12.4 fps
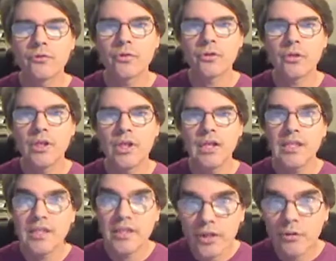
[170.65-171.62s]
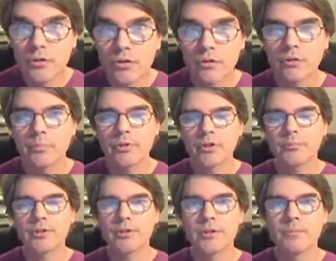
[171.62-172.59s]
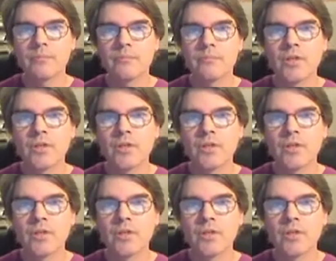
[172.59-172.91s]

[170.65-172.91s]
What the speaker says: forth, yet they were still a pyramid scheme.